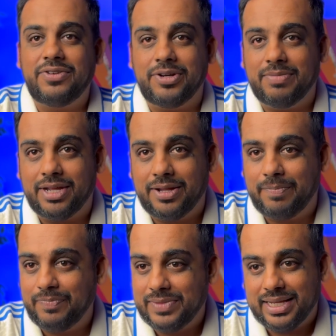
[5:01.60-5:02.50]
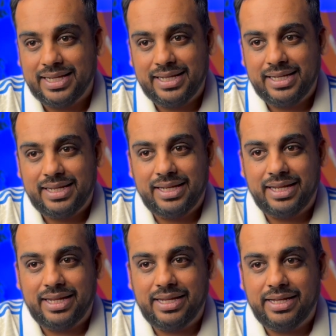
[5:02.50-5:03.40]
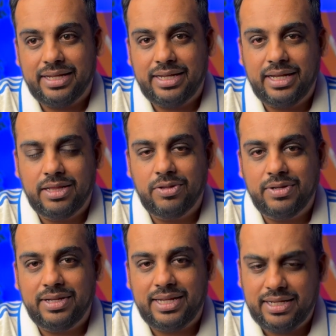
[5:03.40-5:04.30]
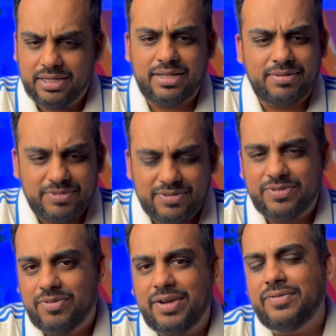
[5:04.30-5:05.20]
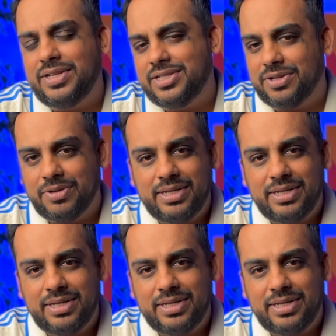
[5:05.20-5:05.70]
him. he and rightfully so.